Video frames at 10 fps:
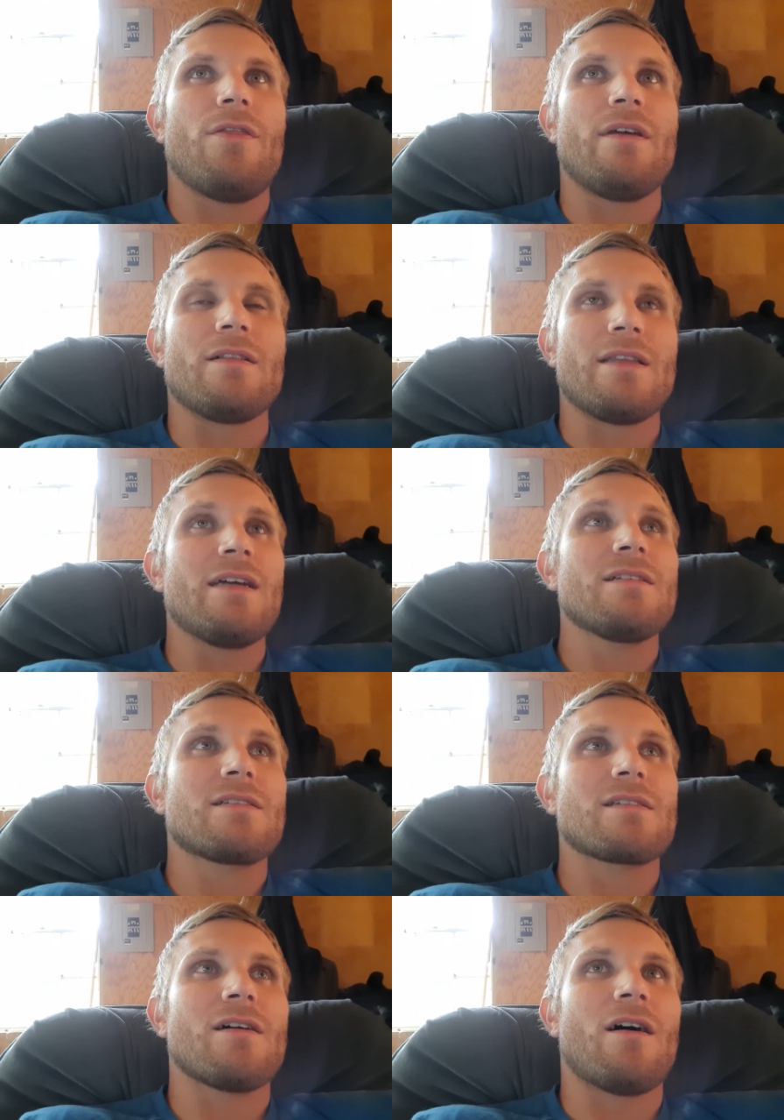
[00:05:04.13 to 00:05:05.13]
the
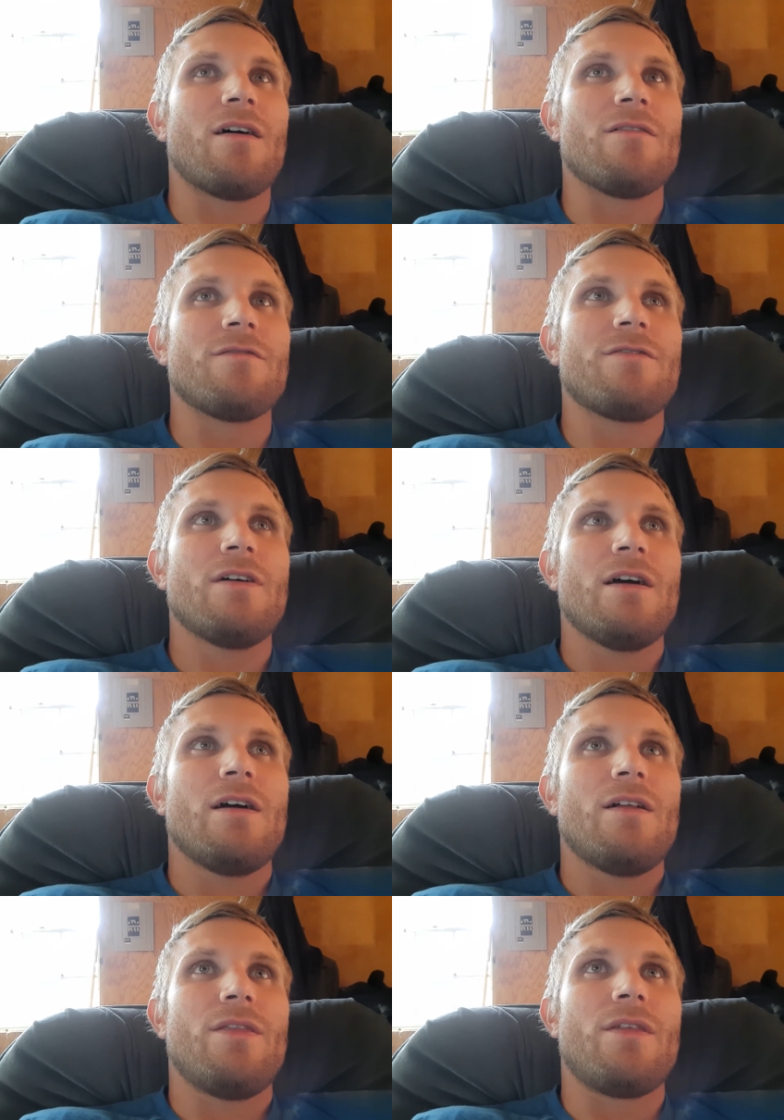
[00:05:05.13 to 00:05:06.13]
elites of
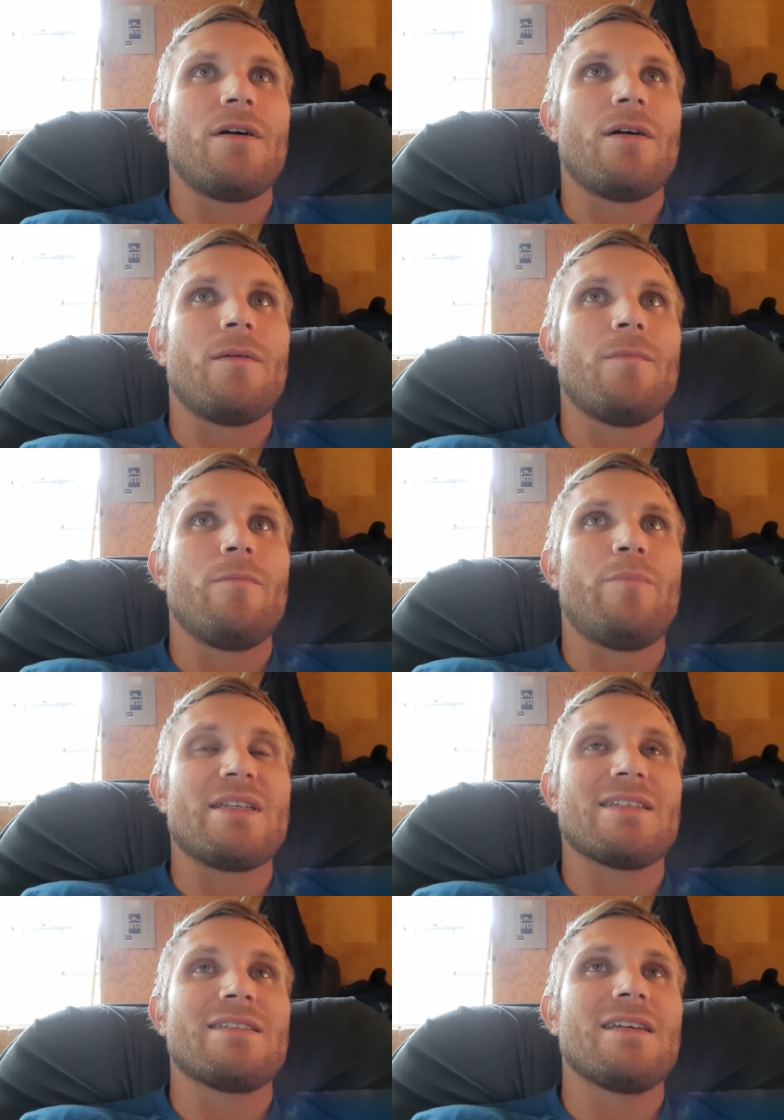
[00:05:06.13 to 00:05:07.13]
the
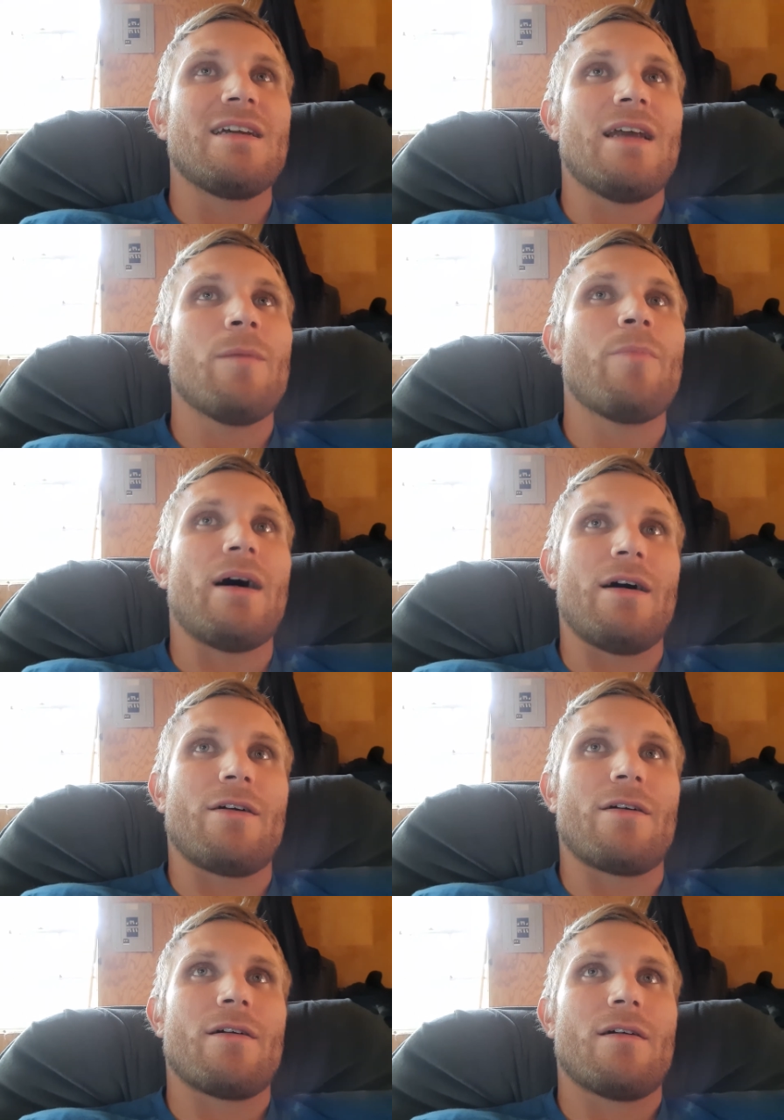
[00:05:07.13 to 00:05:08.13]
Byzantine
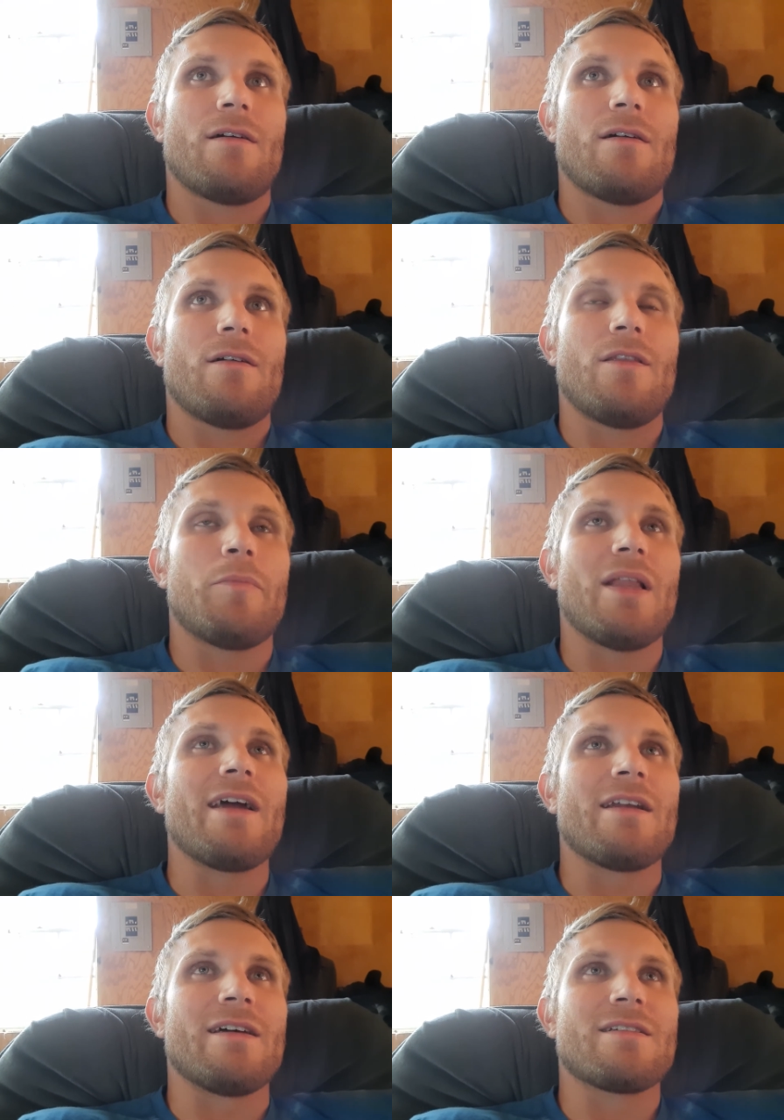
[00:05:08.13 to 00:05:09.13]
Empire, the
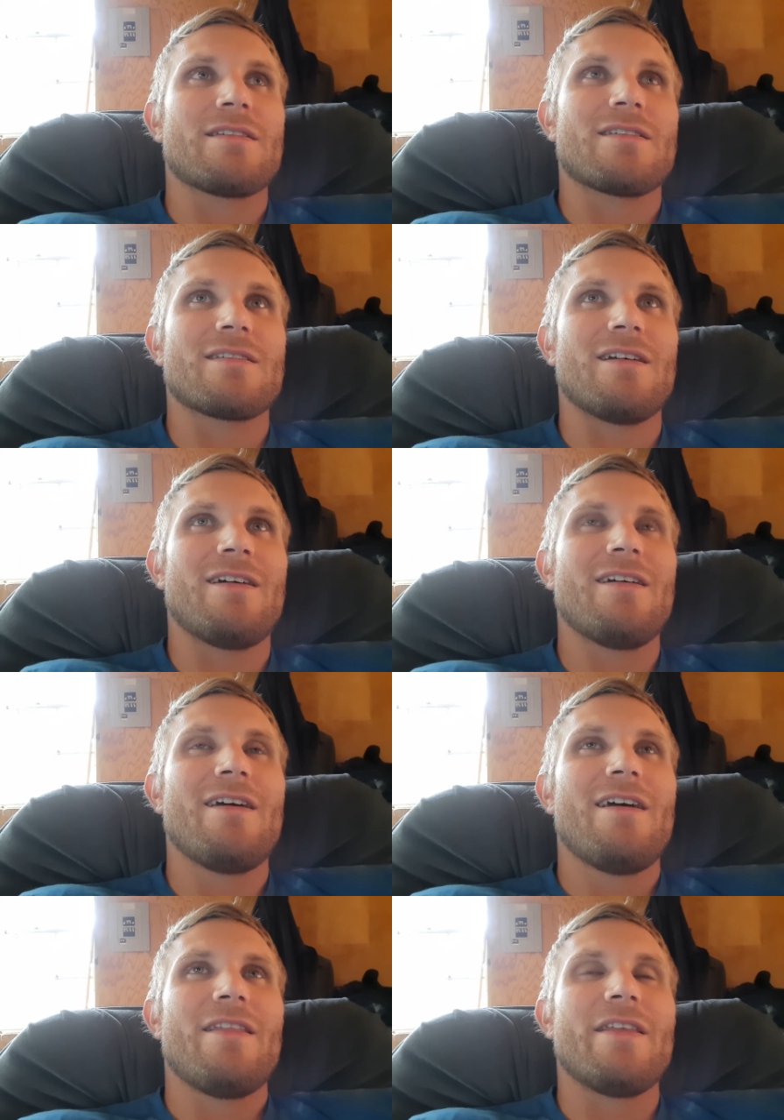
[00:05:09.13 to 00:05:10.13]
Platonists
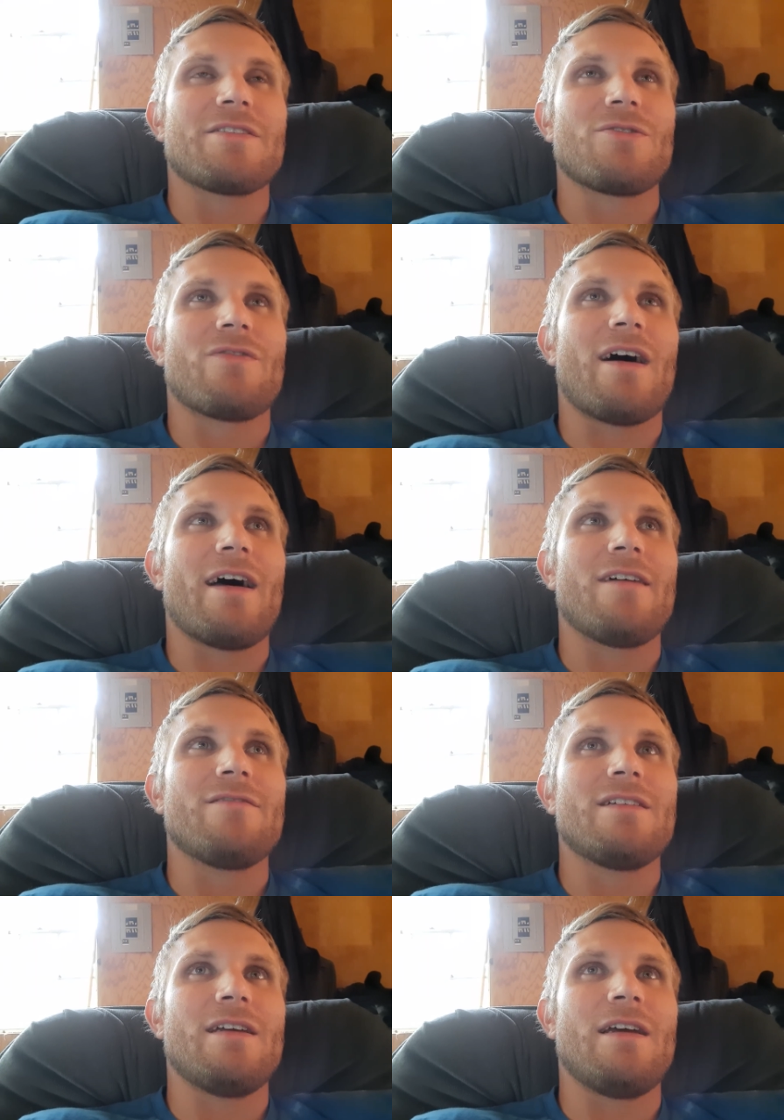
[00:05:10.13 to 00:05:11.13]
that
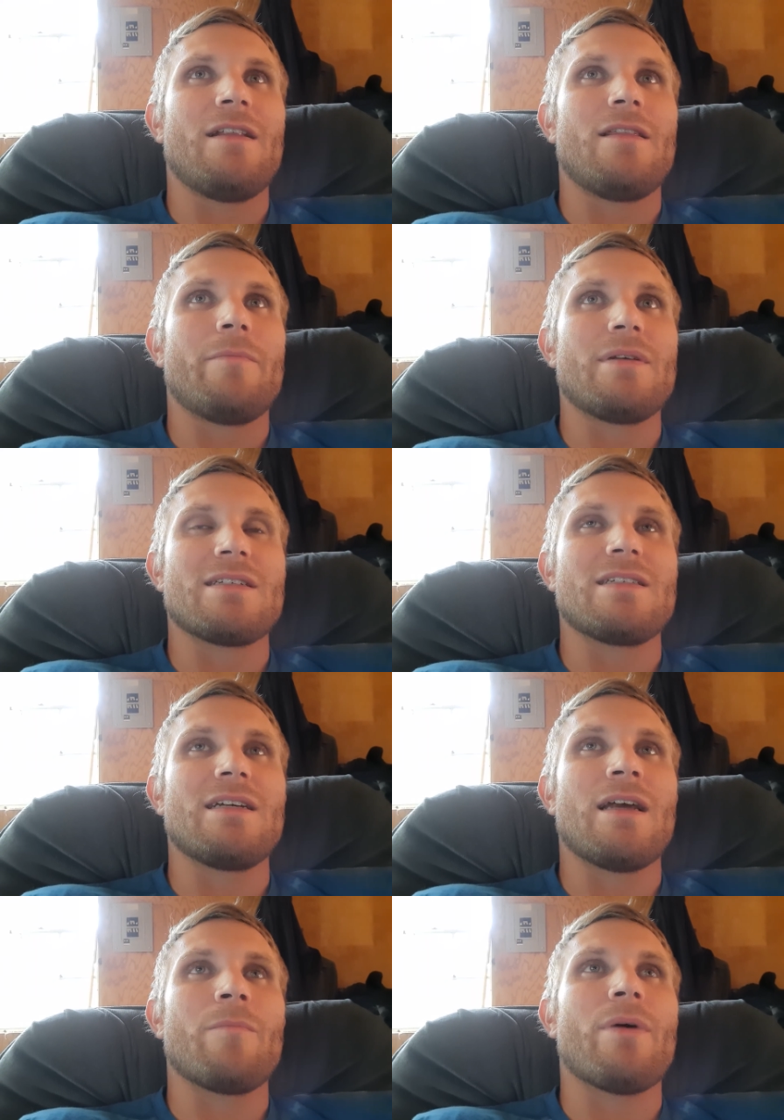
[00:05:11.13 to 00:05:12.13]
survived in the
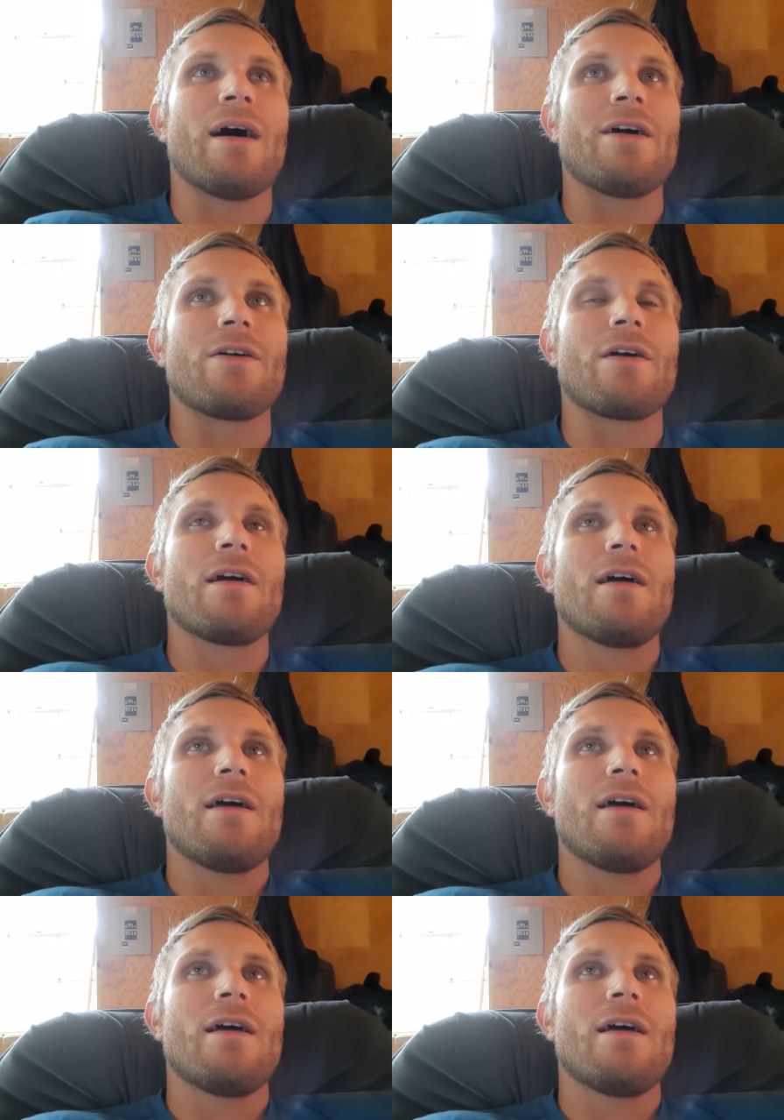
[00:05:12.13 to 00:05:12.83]
Byzantine Empire,